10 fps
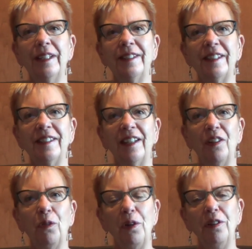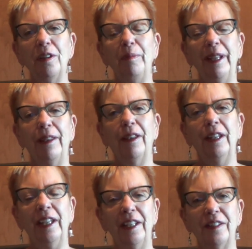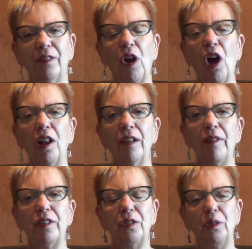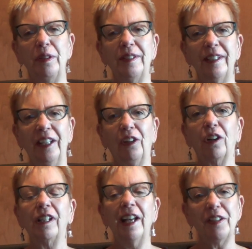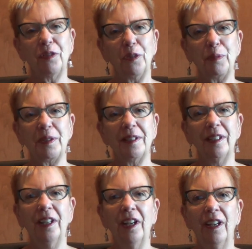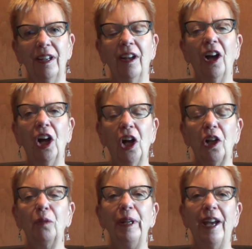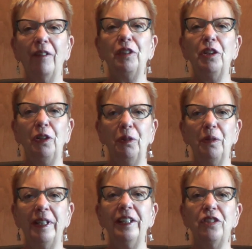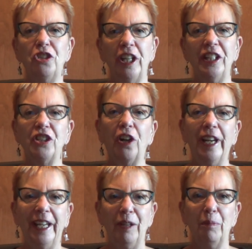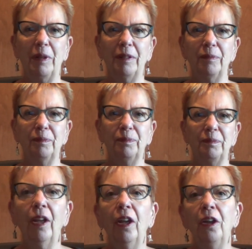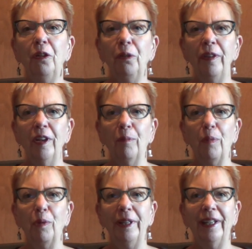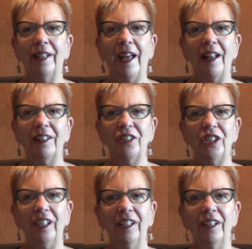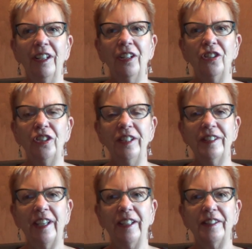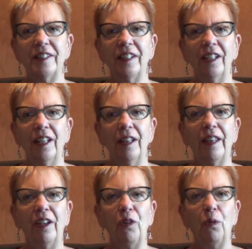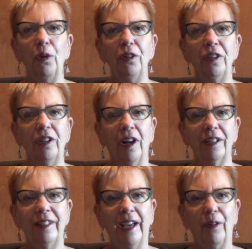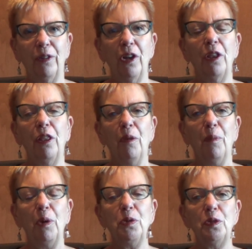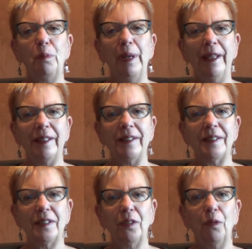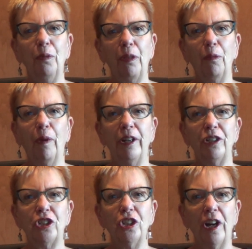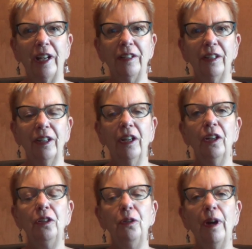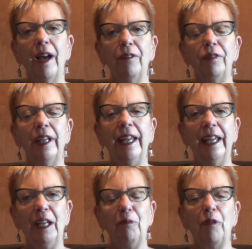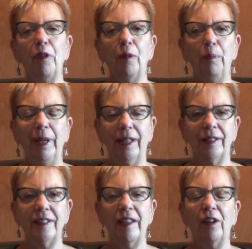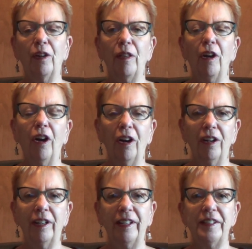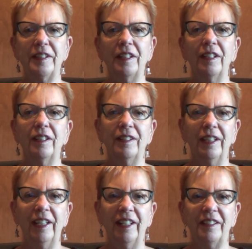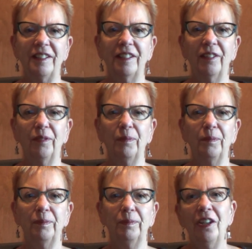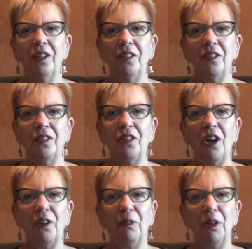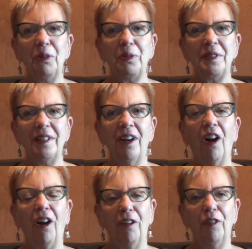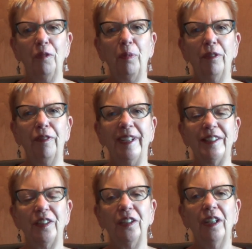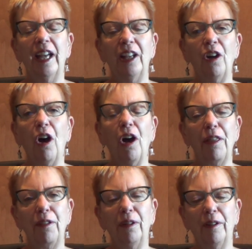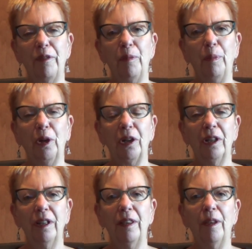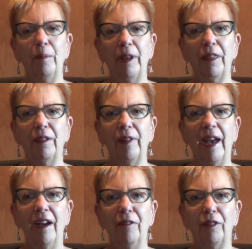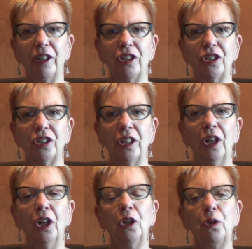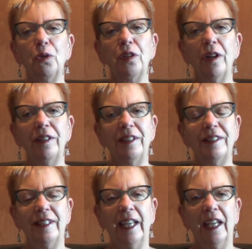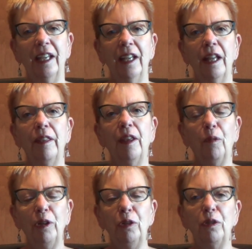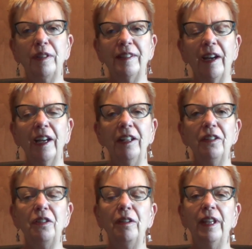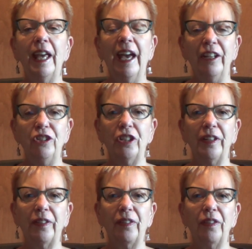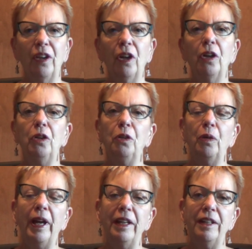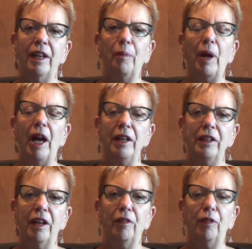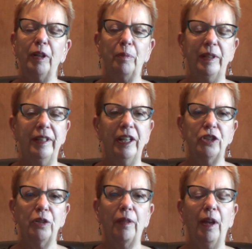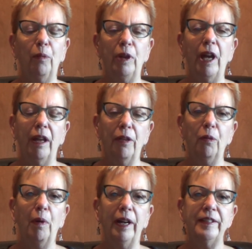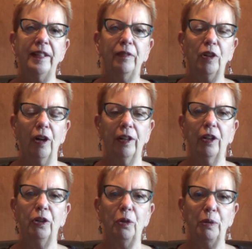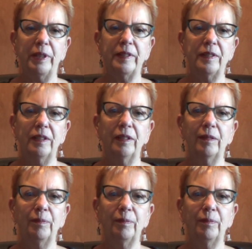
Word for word: says that in order to meet the needs of all of the students in our classrooms, all we have to do is change our aim. Using a bowling analogy, she says that in order to knock down the most pins with one shot, you have to aim for the pins that are the hardest to hit. Todd Rose, Harvard professor and author of the book The Myth of Average, goes on to say that when you design to the edges, you end up uncovering potential that would otherwise have gone unnoticed.